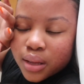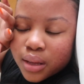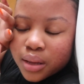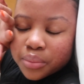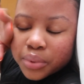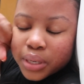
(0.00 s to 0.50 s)

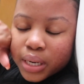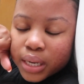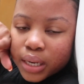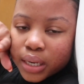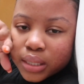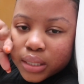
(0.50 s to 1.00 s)
I'm gonna
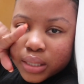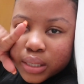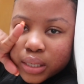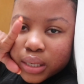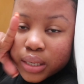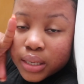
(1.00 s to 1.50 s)
eat it
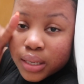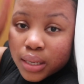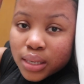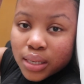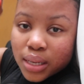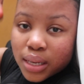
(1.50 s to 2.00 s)

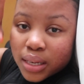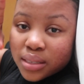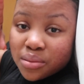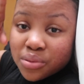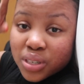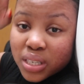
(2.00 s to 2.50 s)
and
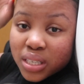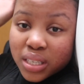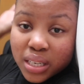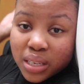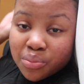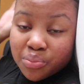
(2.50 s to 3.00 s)
I'm gonna
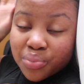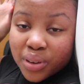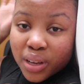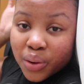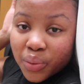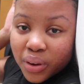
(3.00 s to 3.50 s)
sleep
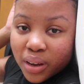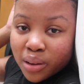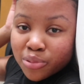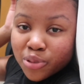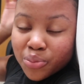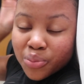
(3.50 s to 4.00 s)
and wake up
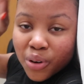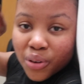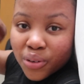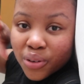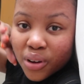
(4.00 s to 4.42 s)
tomorrow.